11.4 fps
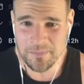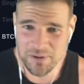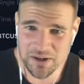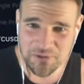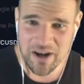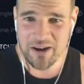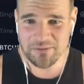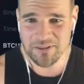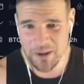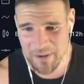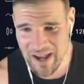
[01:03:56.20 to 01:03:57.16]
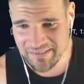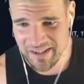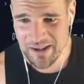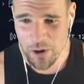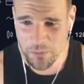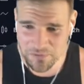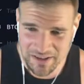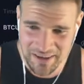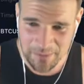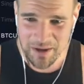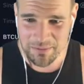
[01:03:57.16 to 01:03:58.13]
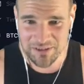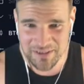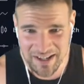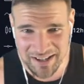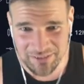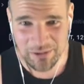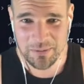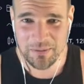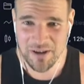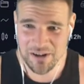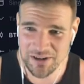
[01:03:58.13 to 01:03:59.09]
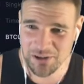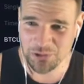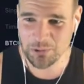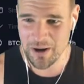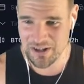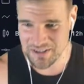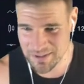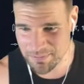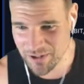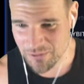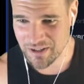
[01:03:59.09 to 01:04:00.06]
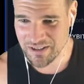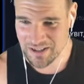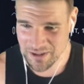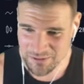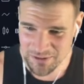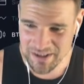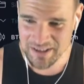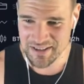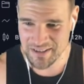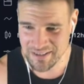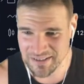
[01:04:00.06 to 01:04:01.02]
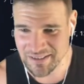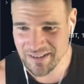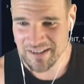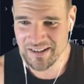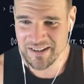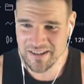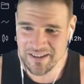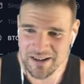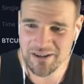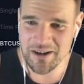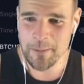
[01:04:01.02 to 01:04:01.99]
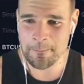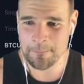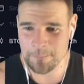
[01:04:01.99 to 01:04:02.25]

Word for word: But if you're having a bad day, hopefully then maybe your day gets a little bit better here as we're watching this Bitcoin, you know, do this. All right.